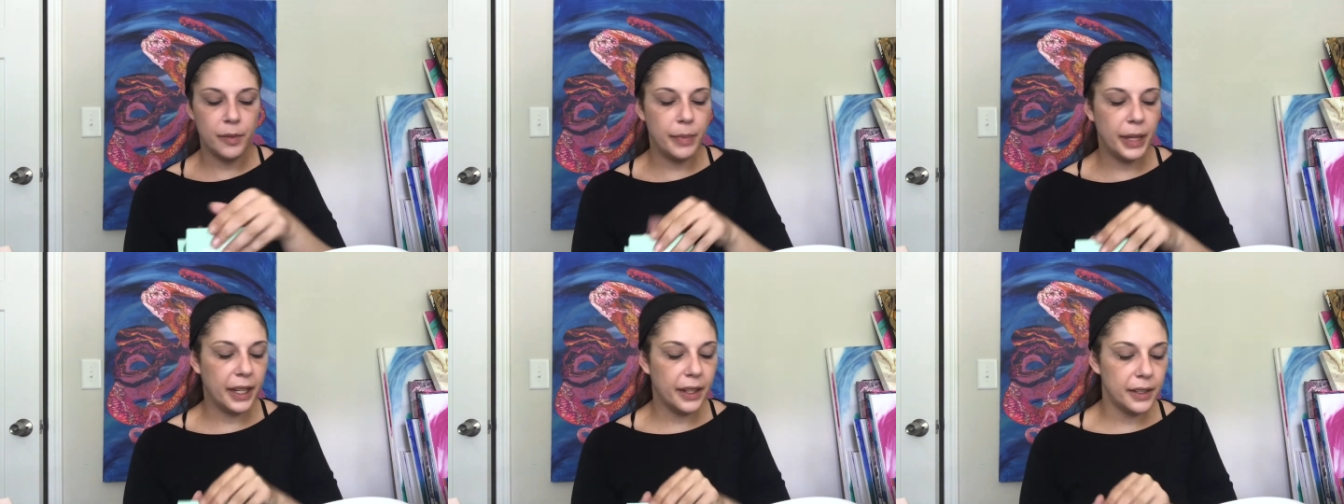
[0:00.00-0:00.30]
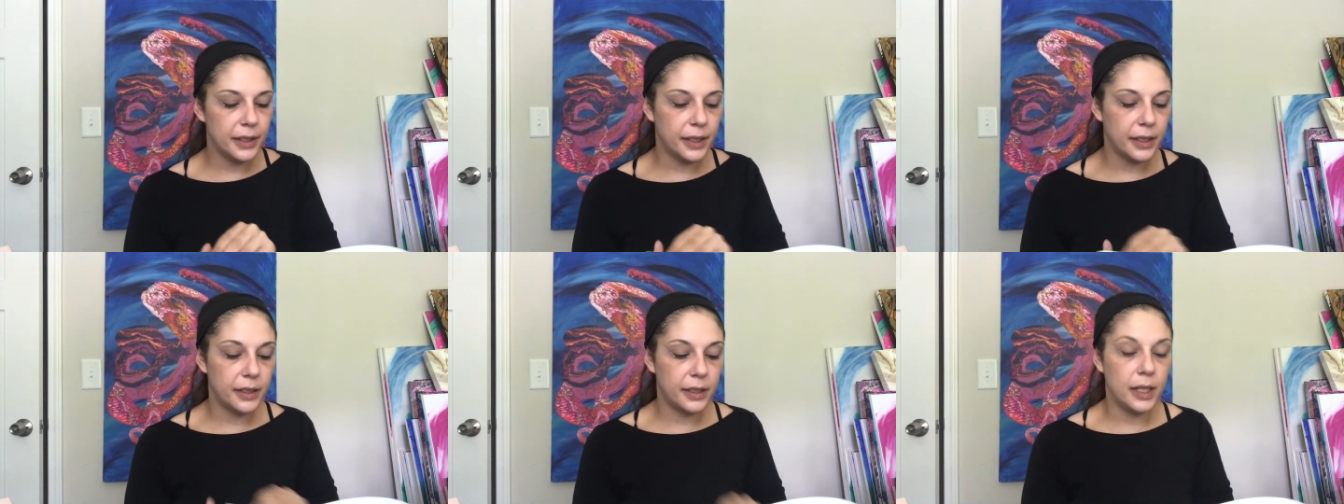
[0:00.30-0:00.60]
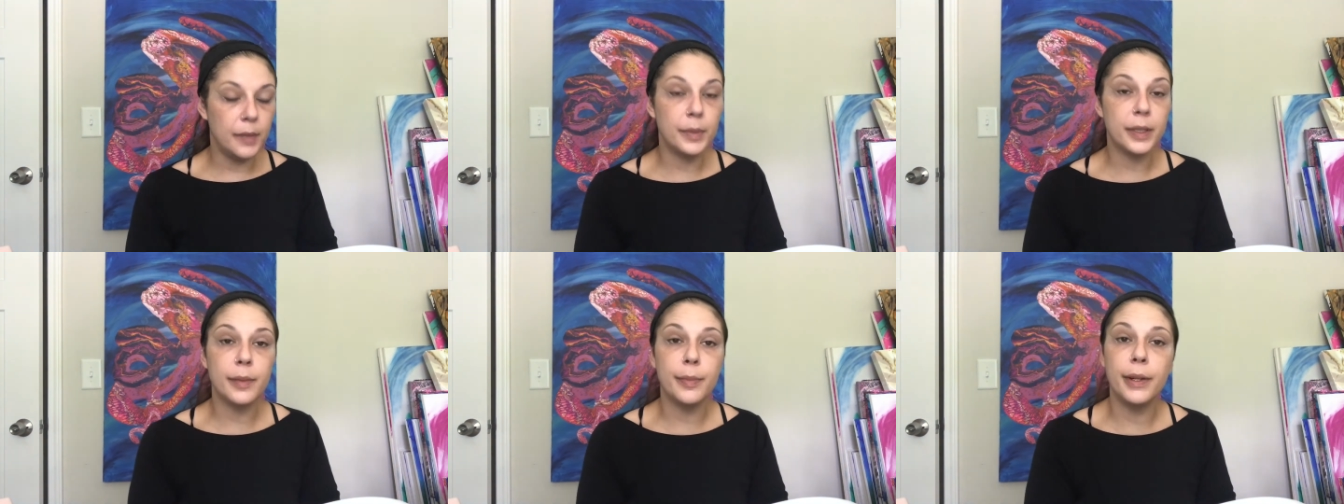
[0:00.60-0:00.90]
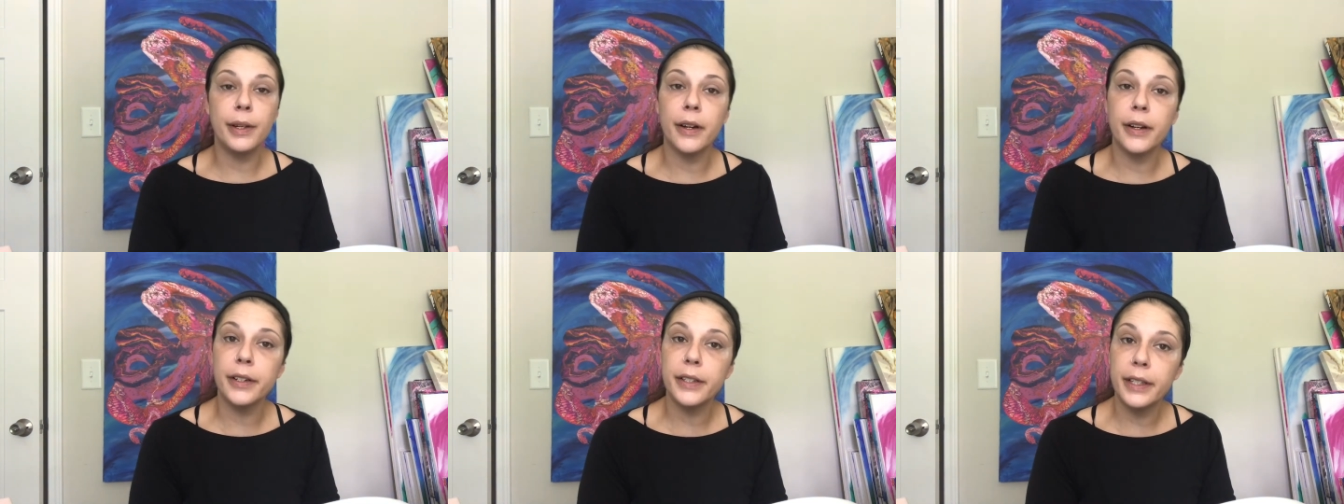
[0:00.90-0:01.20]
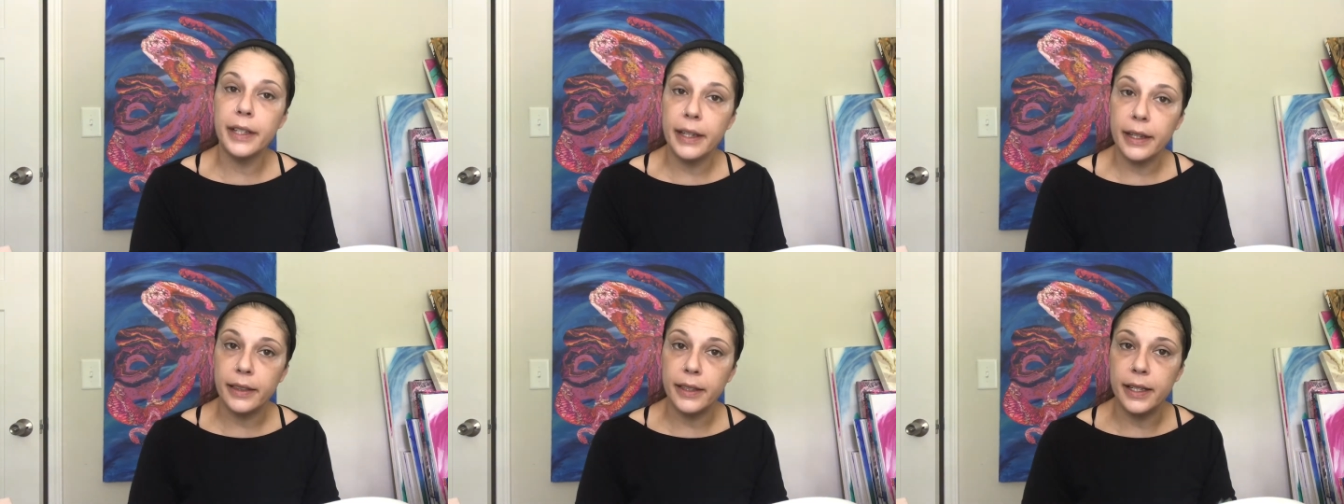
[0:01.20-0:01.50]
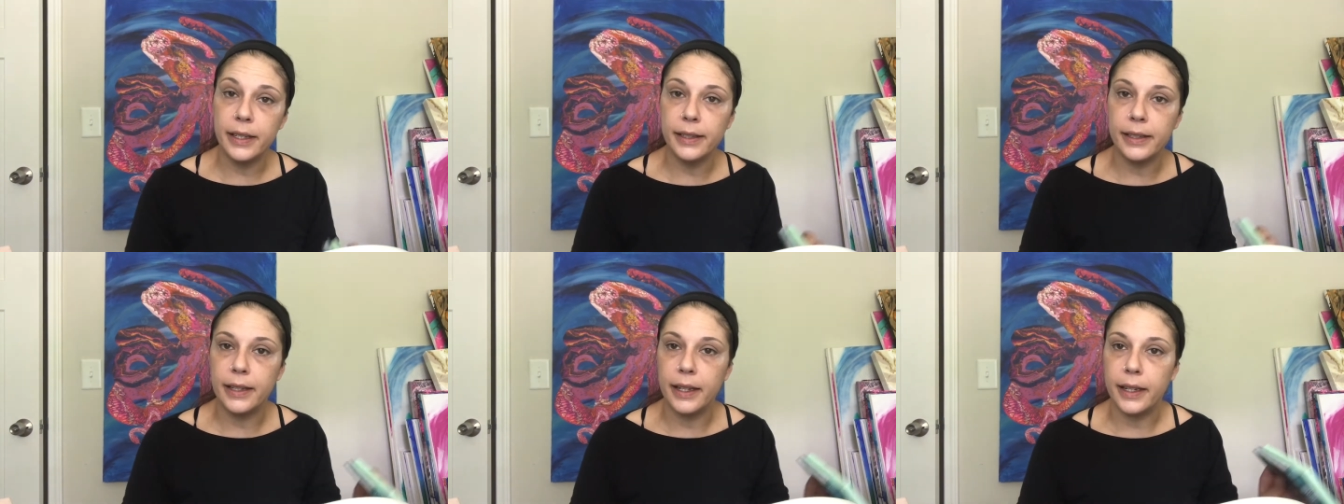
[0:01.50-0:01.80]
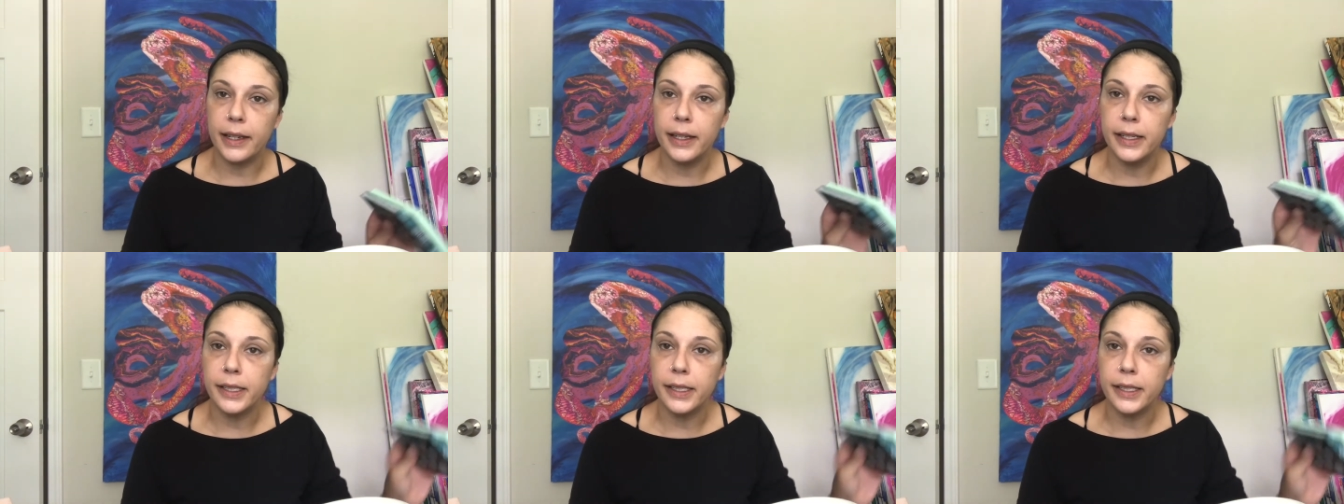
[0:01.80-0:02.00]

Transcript: because it seems to be hard to get these days.